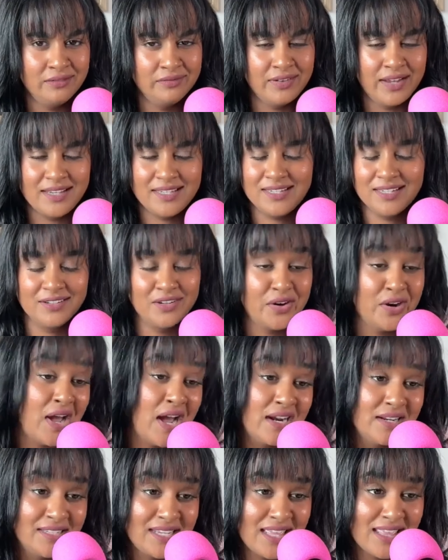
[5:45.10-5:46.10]
I still don't know
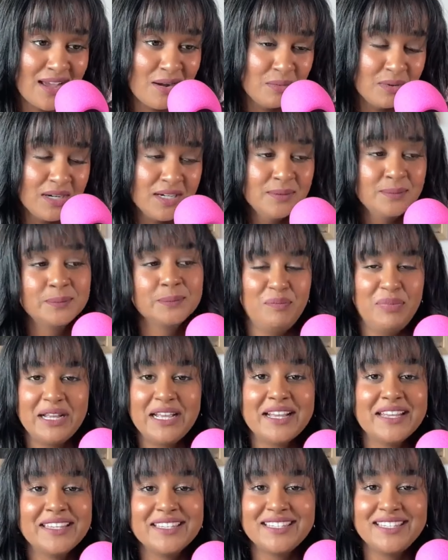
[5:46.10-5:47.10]
how to say that word,
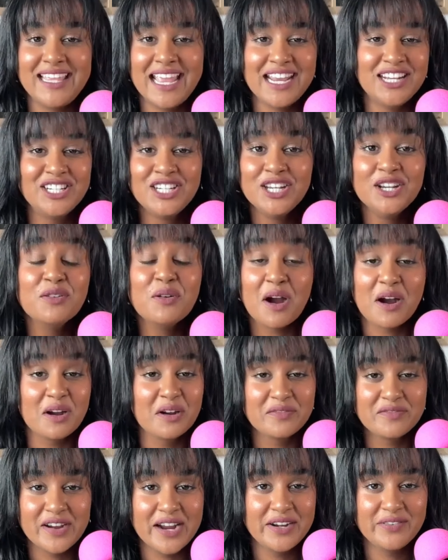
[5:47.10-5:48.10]
because they too are
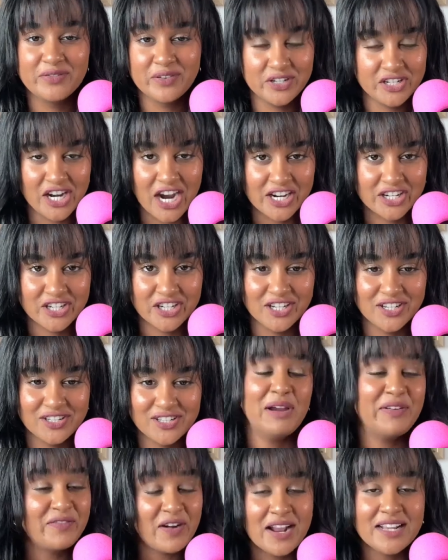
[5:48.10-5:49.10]
afraid of rejection.
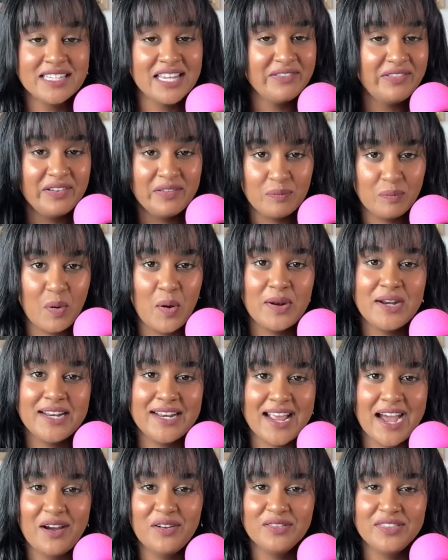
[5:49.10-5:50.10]
My friends have even
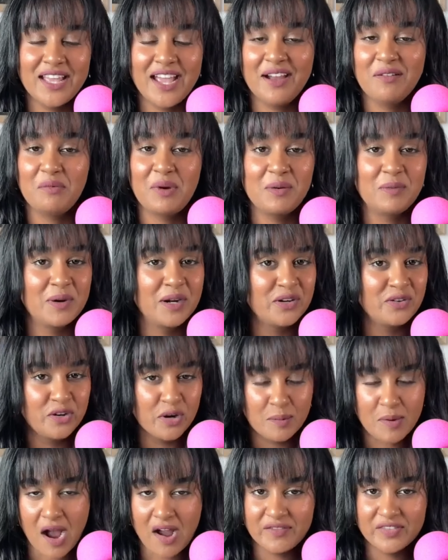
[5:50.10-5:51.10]
pointed out that when we're in
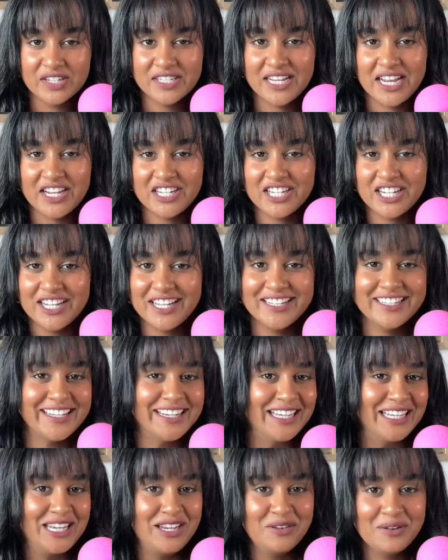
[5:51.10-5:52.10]
group conversations
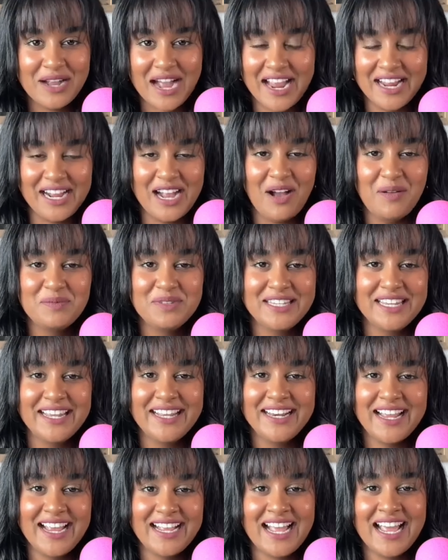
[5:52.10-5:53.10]
and a cute guy comes
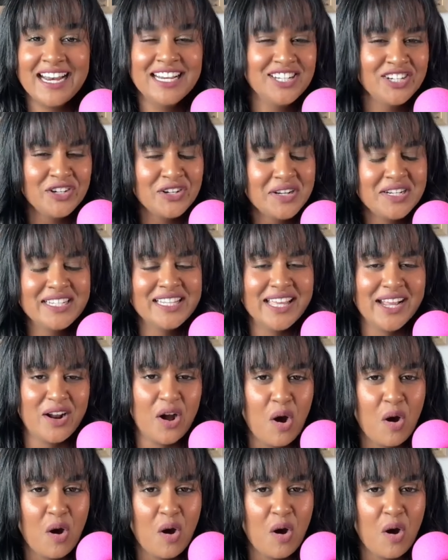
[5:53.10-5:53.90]
in, I kind of turn into that